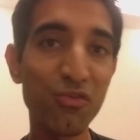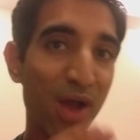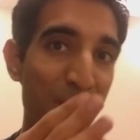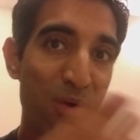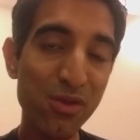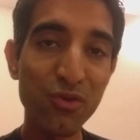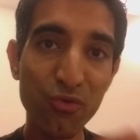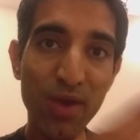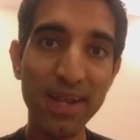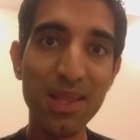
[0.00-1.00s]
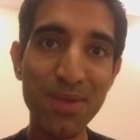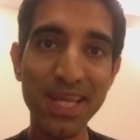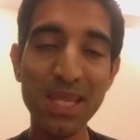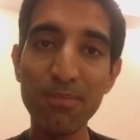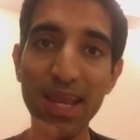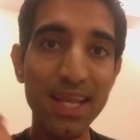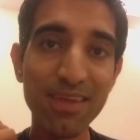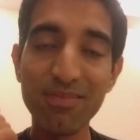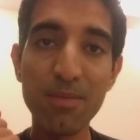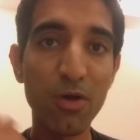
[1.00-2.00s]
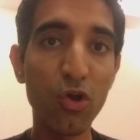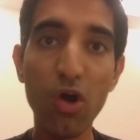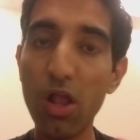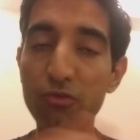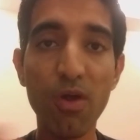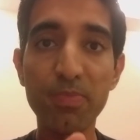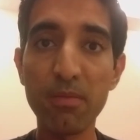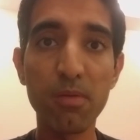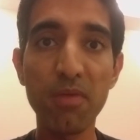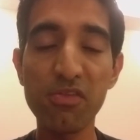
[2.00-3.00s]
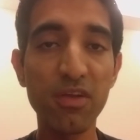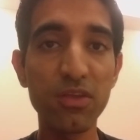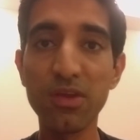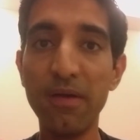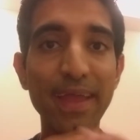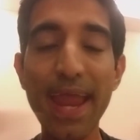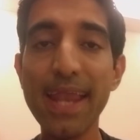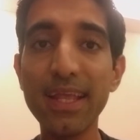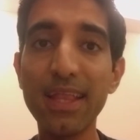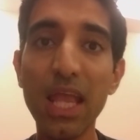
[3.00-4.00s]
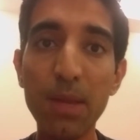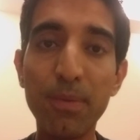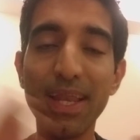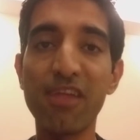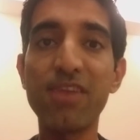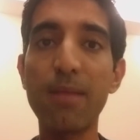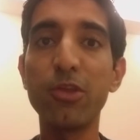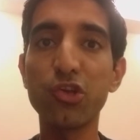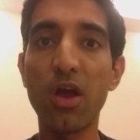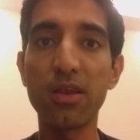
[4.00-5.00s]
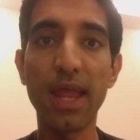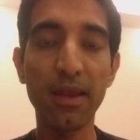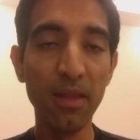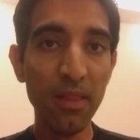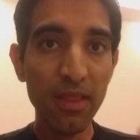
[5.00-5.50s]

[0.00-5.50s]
So I want you to write them an email, give them a call, drop them a message, anything but establish contact.